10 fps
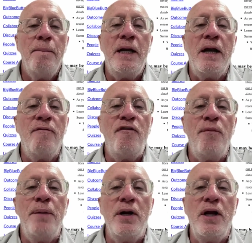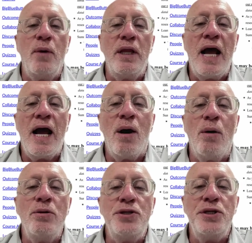become familiar with
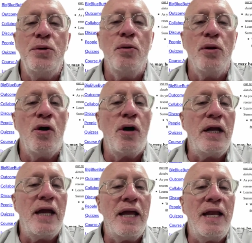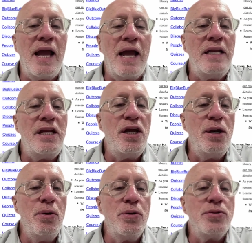how to log in and
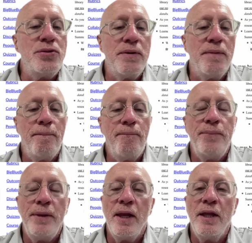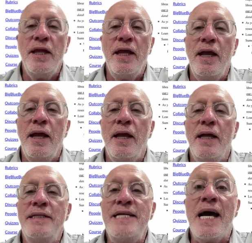use the
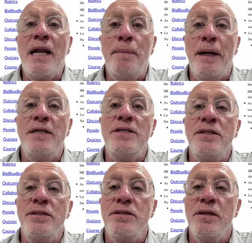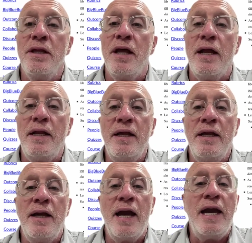databases that
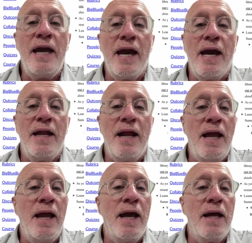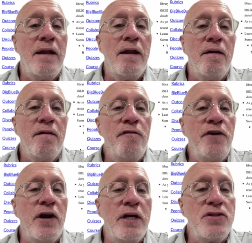KCAD and
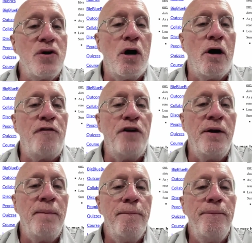Ferris offer,